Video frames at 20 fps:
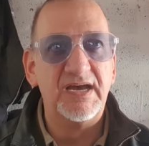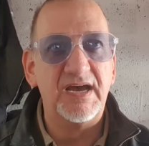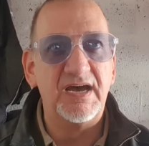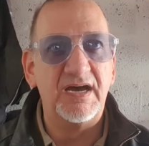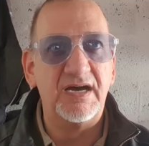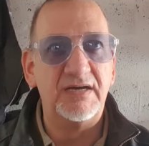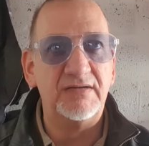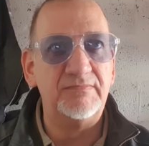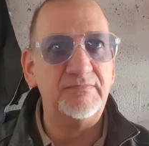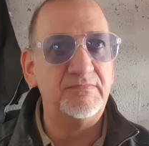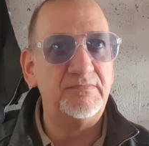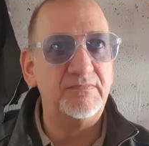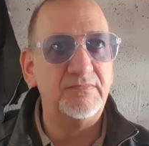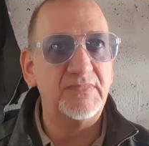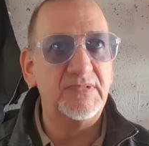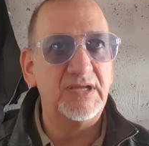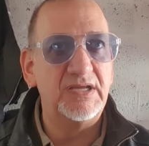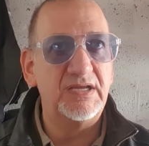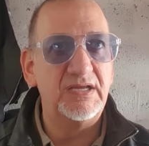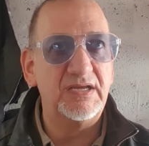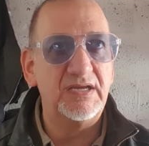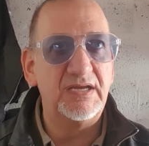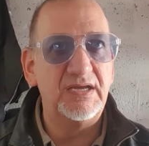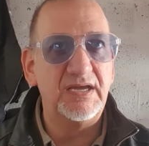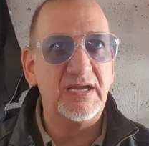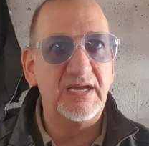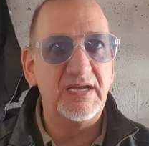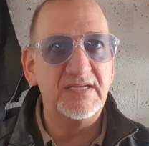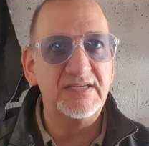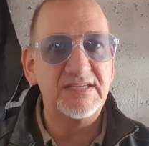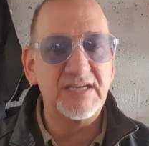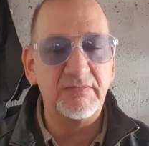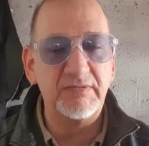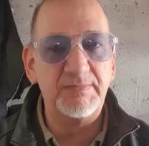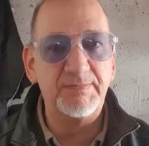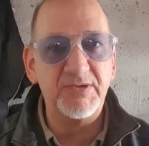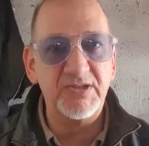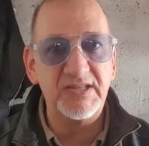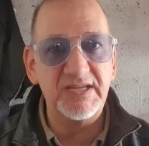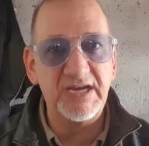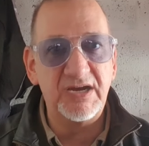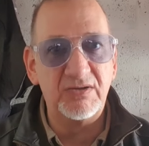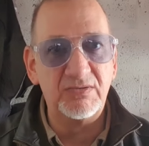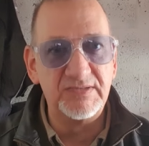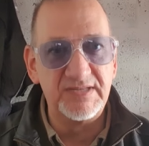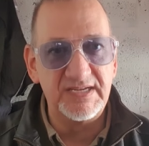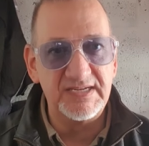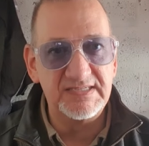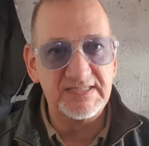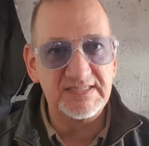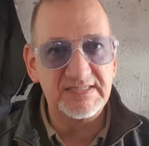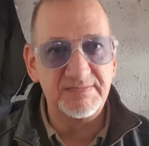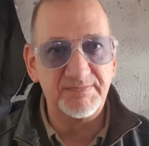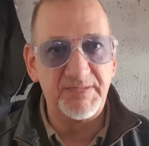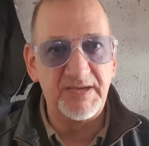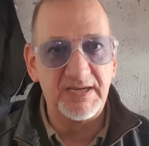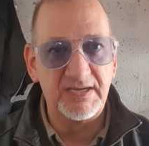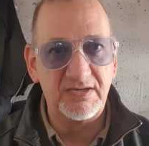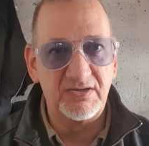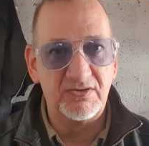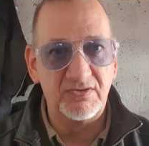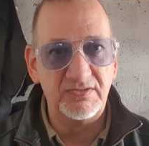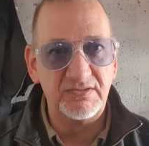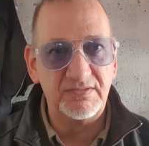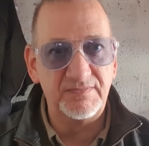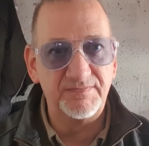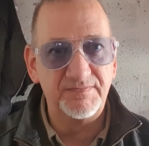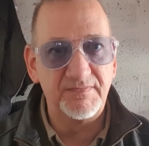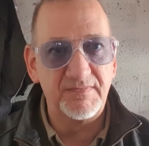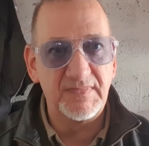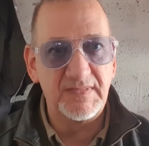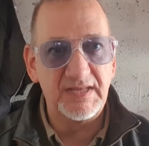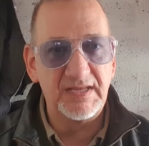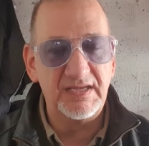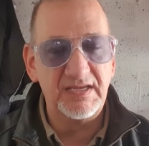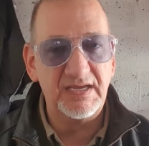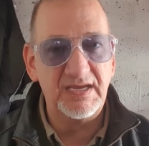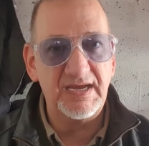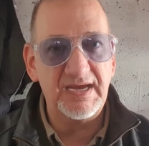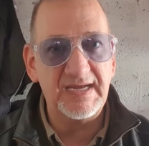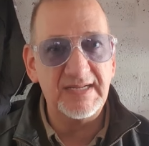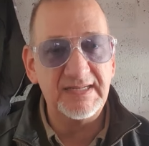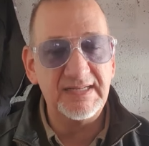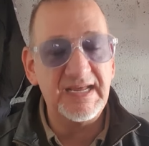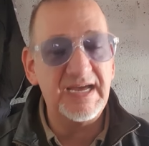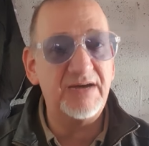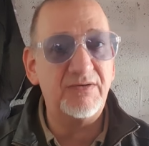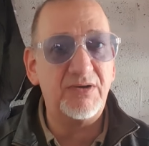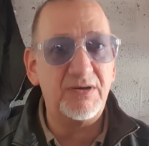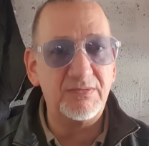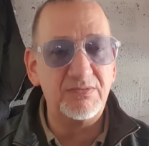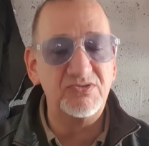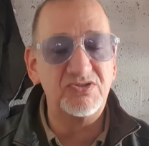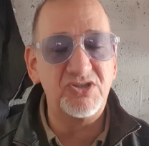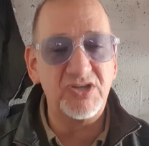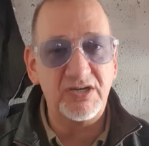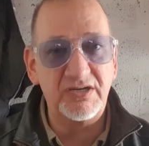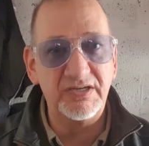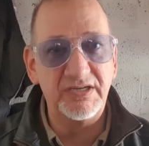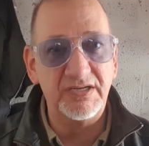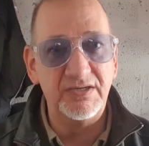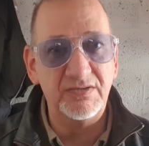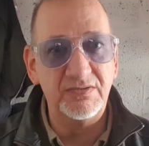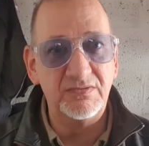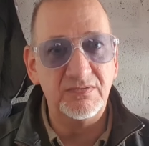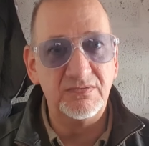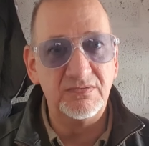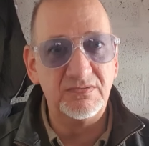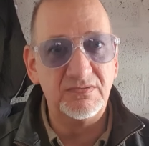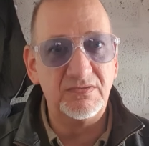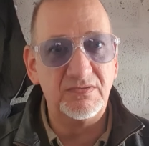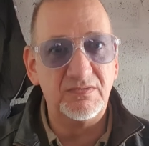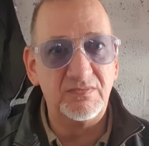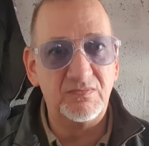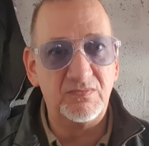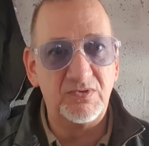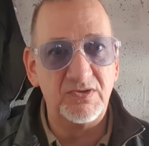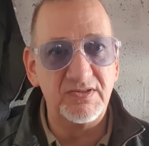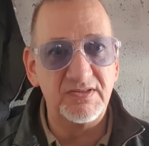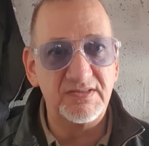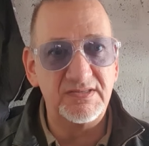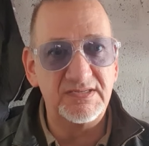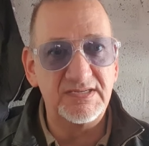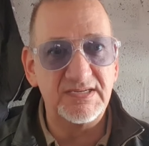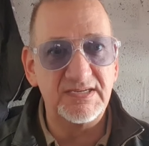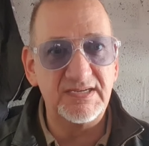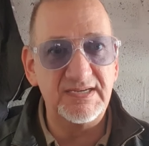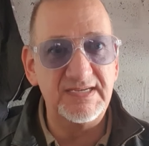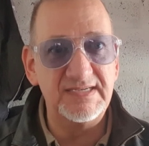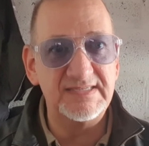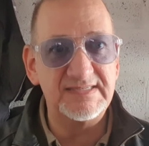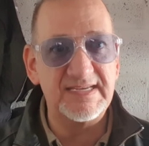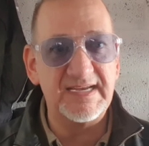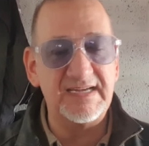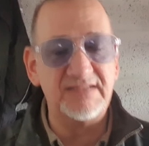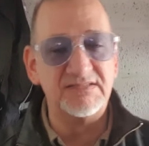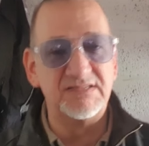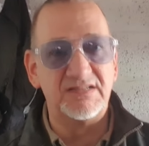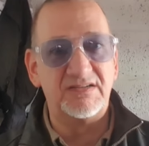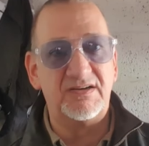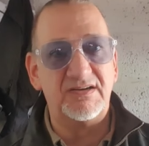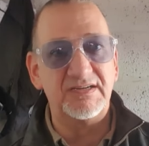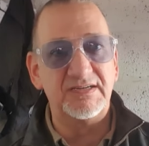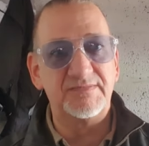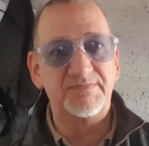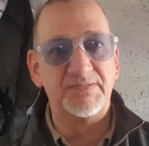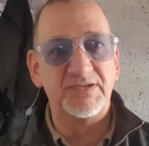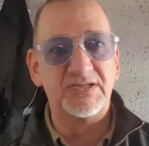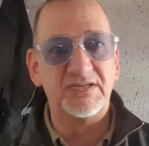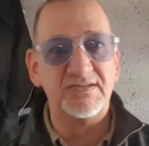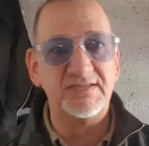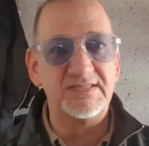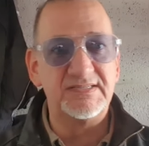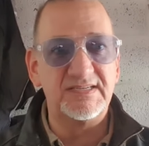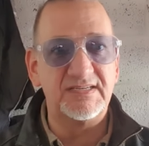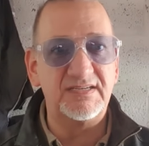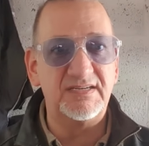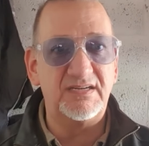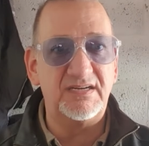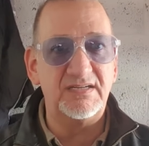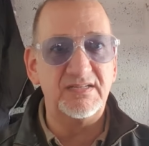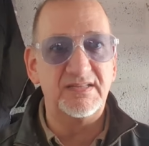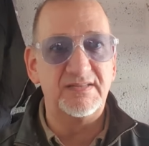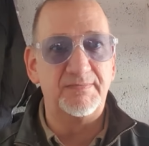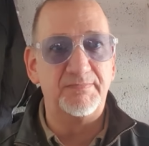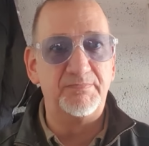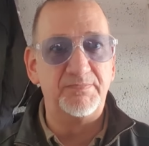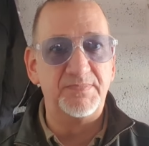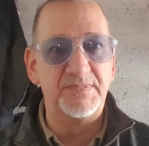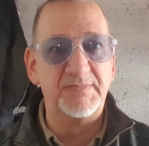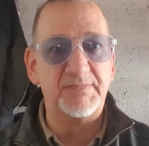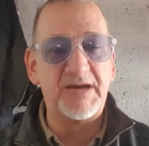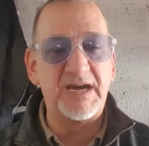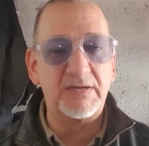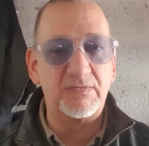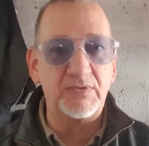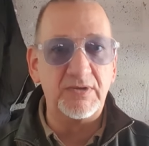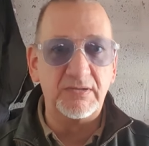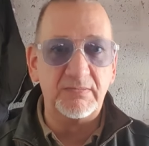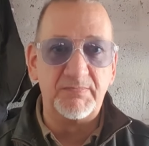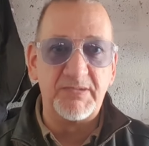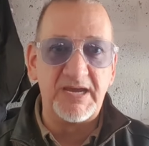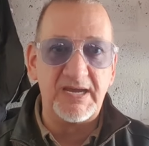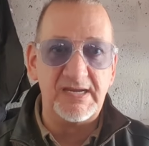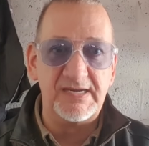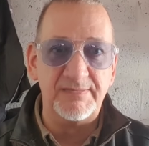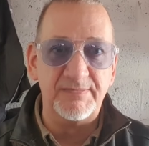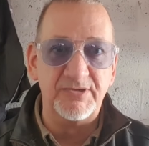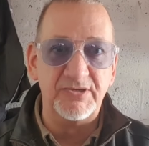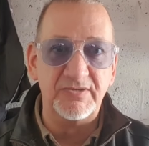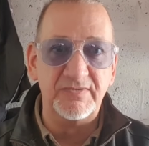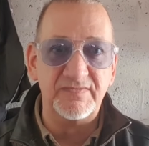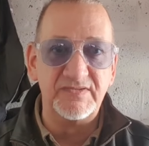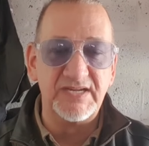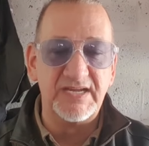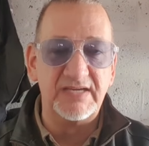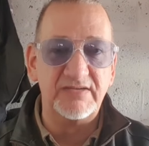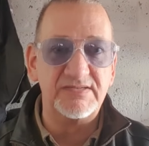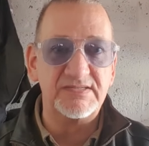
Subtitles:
So we put the old discs back on, and now I will show you what it sounds like, because the back wheel barely moves now.